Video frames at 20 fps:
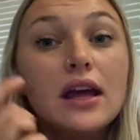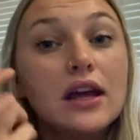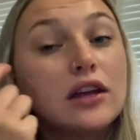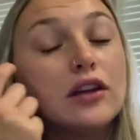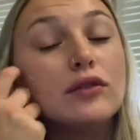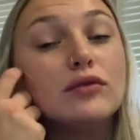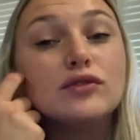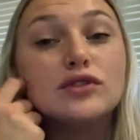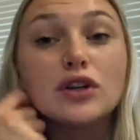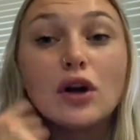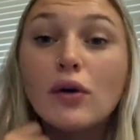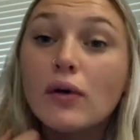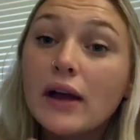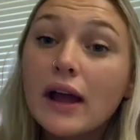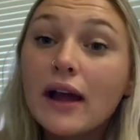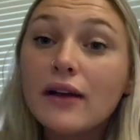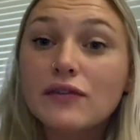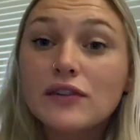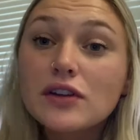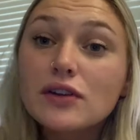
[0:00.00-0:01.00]
You don't
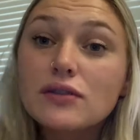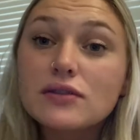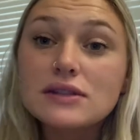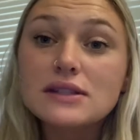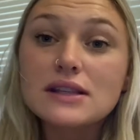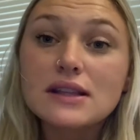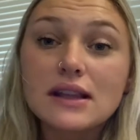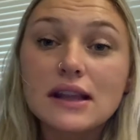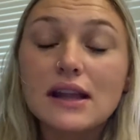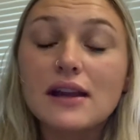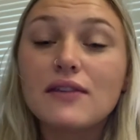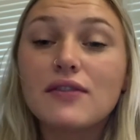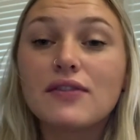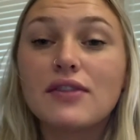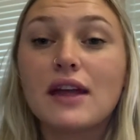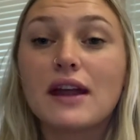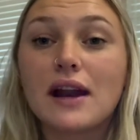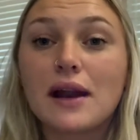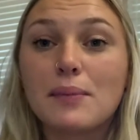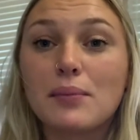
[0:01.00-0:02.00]
have to use the leaf
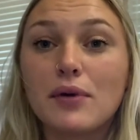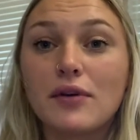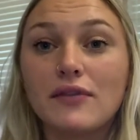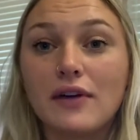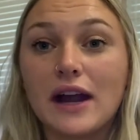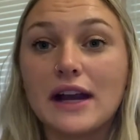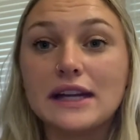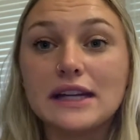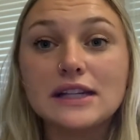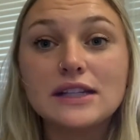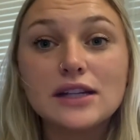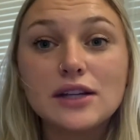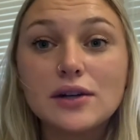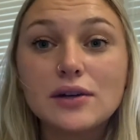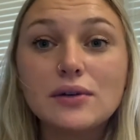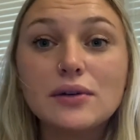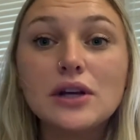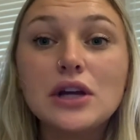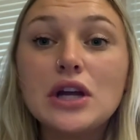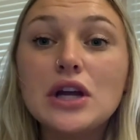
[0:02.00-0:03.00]
that I provided
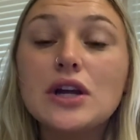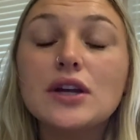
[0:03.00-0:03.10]
you.